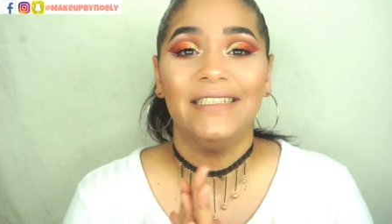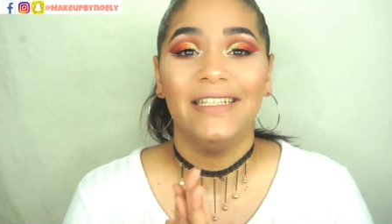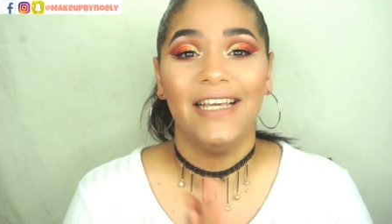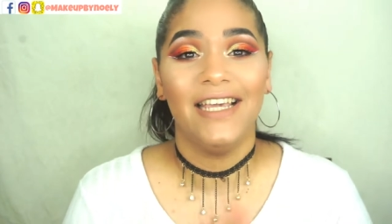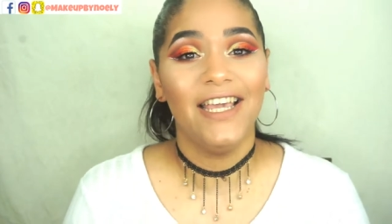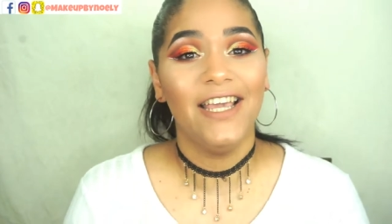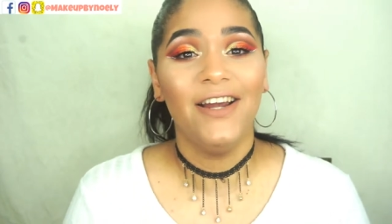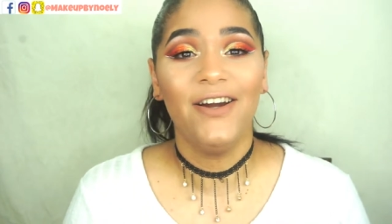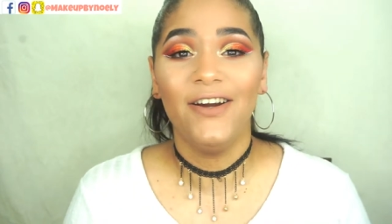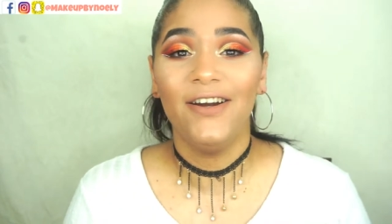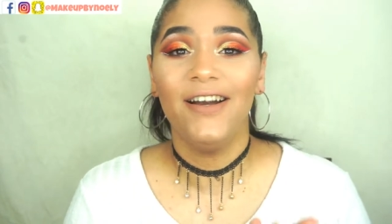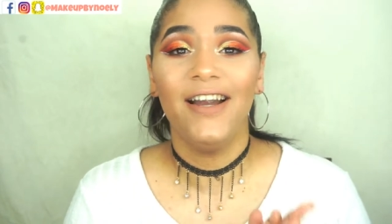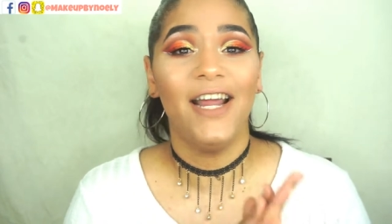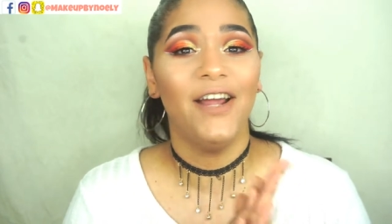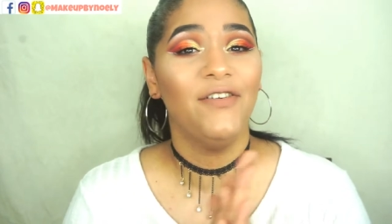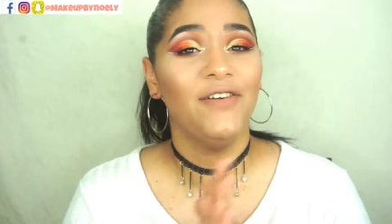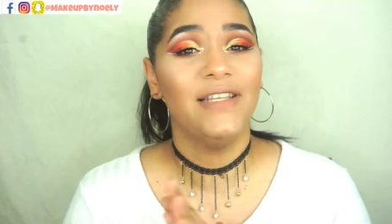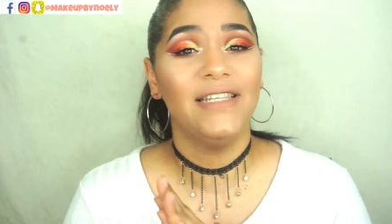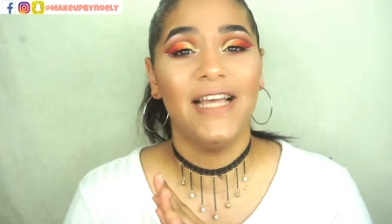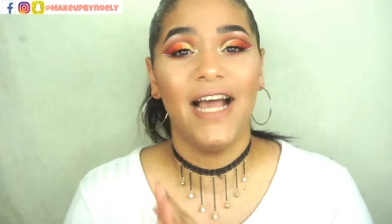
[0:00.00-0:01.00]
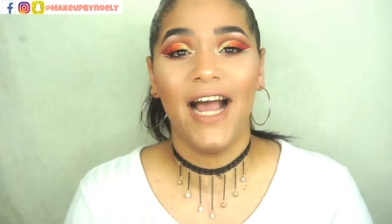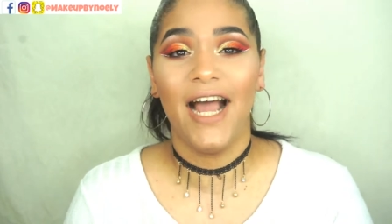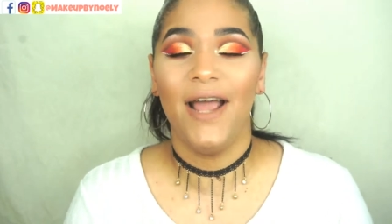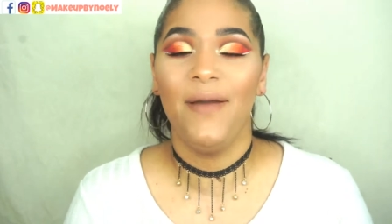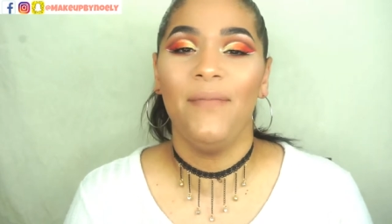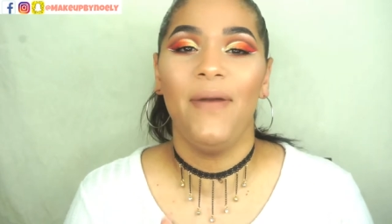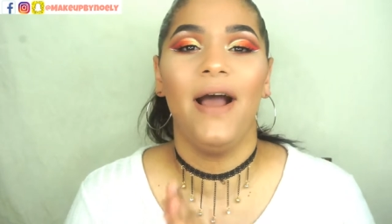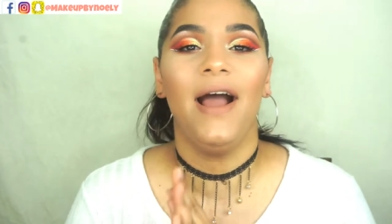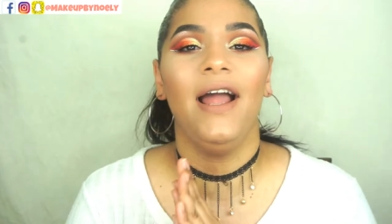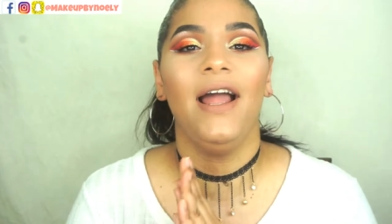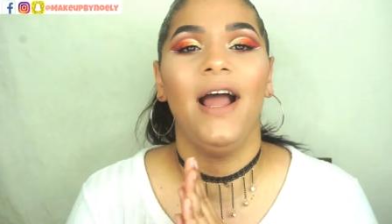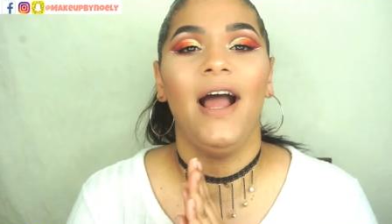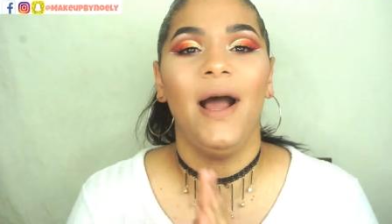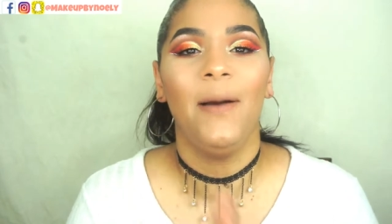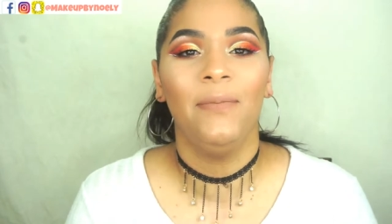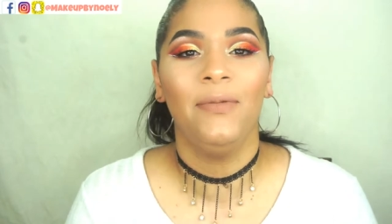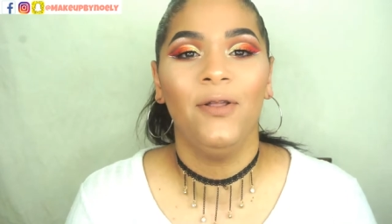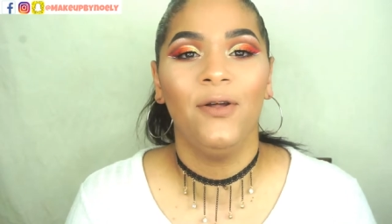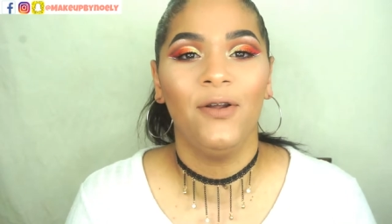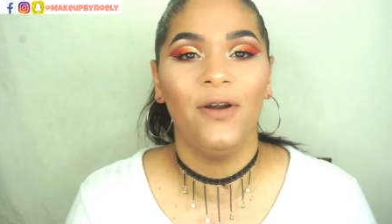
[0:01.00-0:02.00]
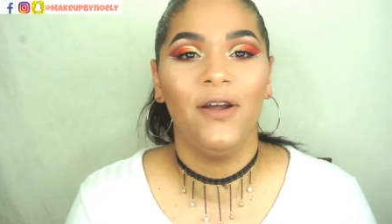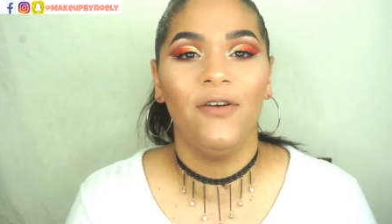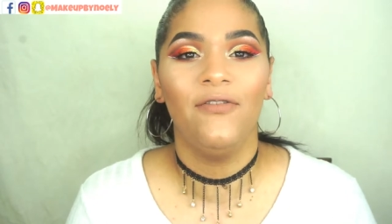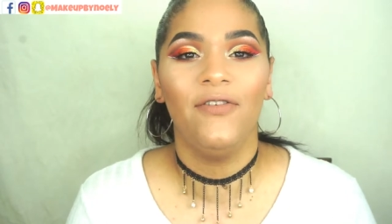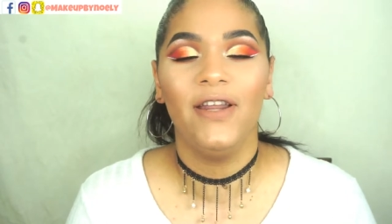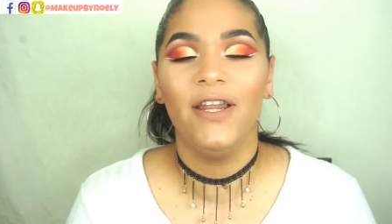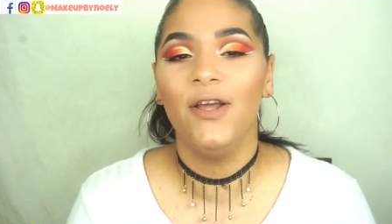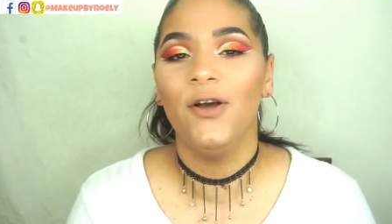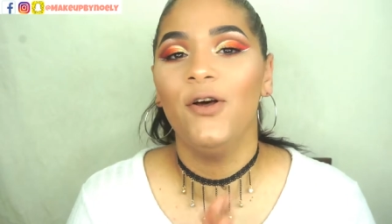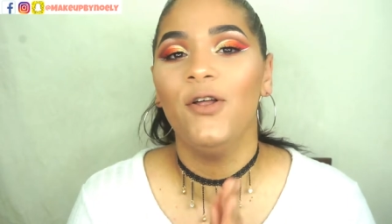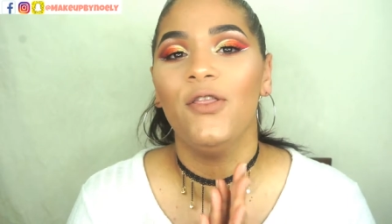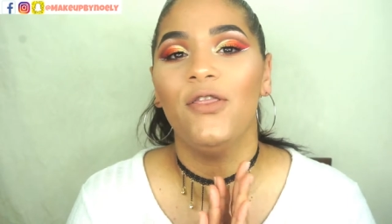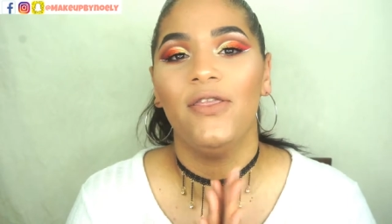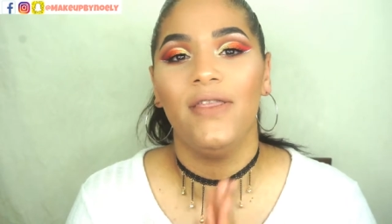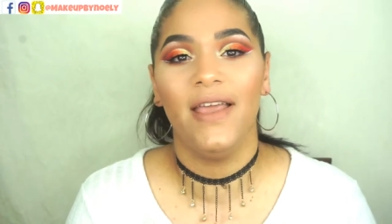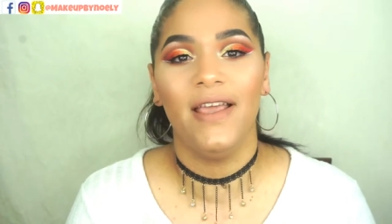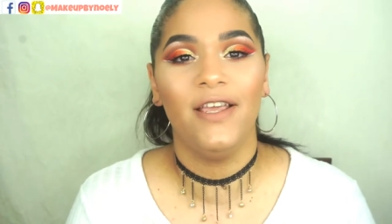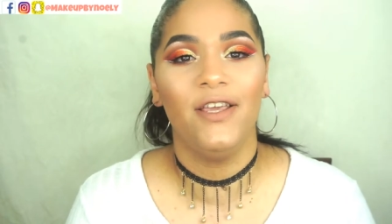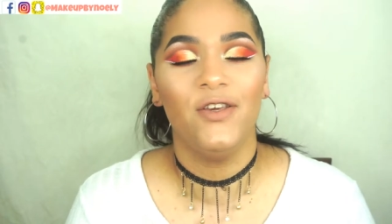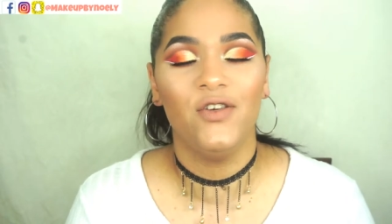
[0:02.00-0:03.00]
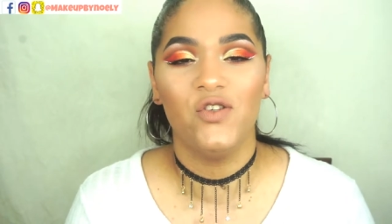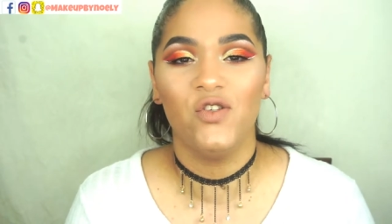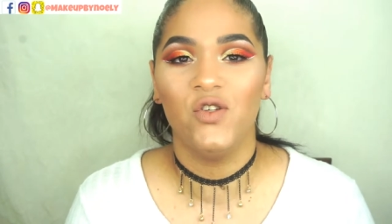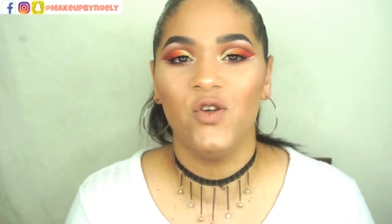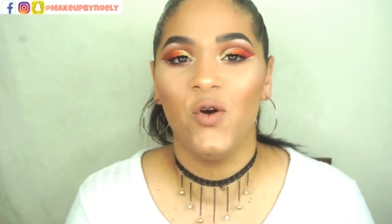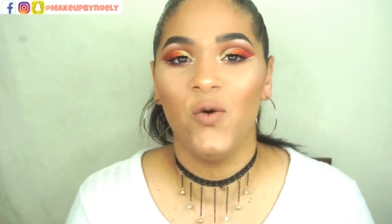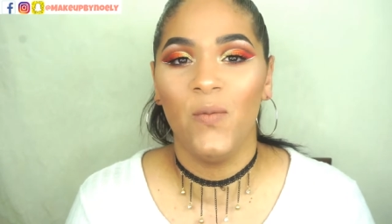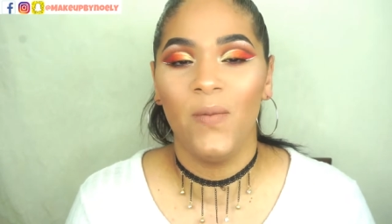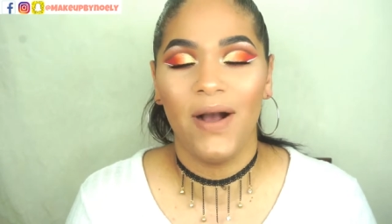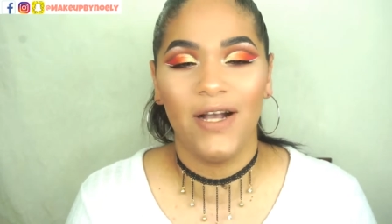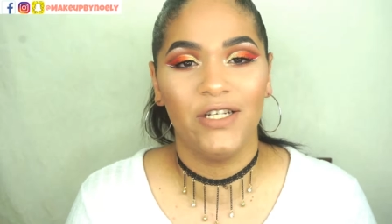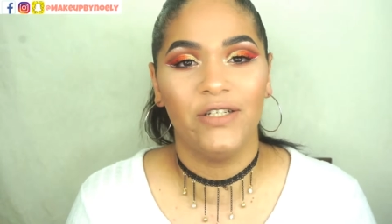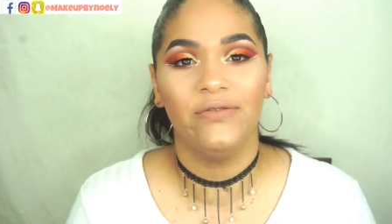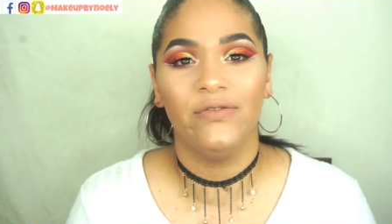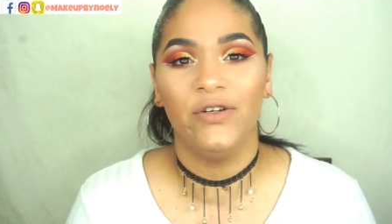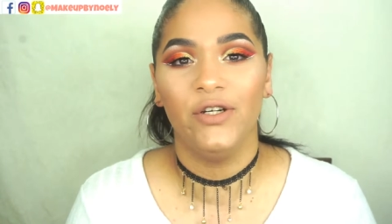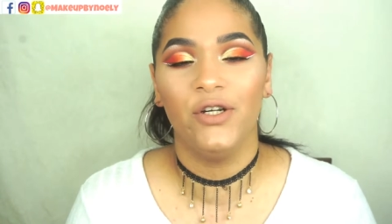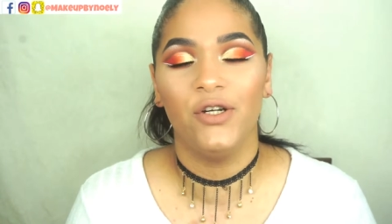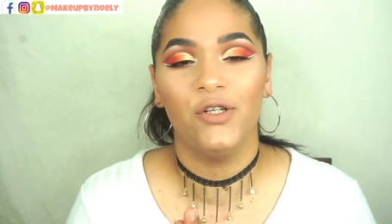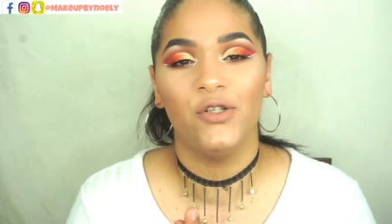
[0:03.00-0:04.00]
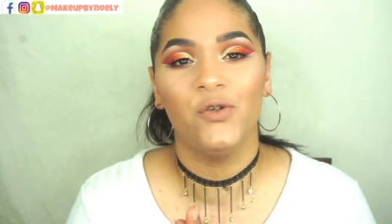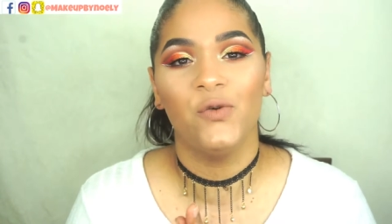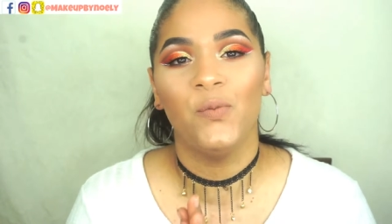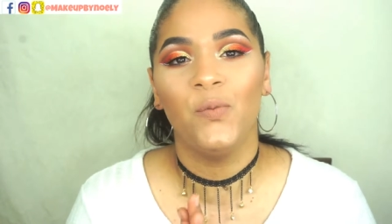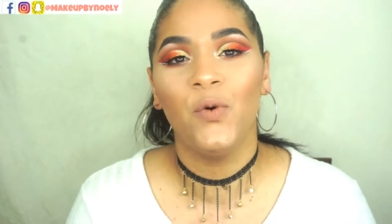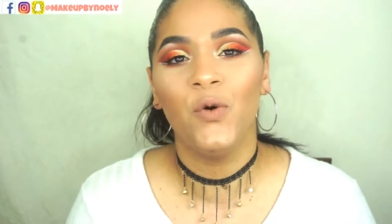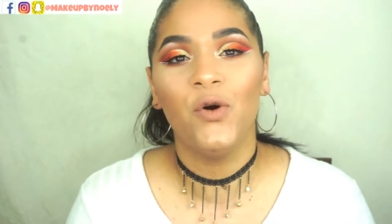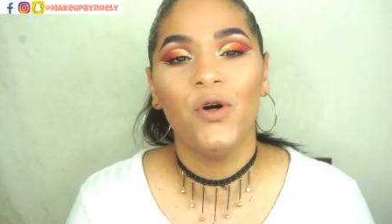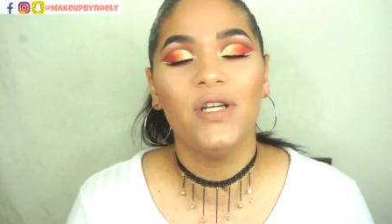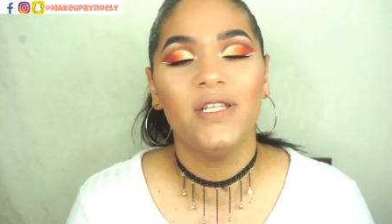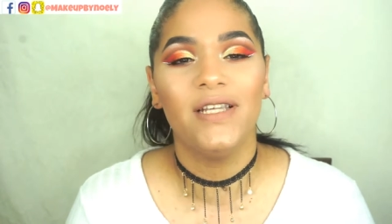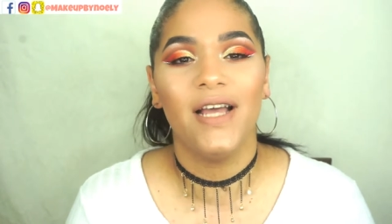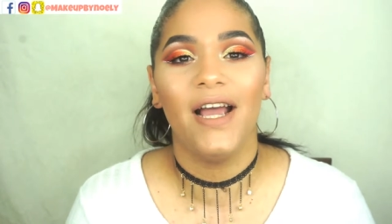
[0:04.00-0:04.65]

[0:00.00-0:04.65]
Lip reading: here every time I upload a video, thank you so much for your support.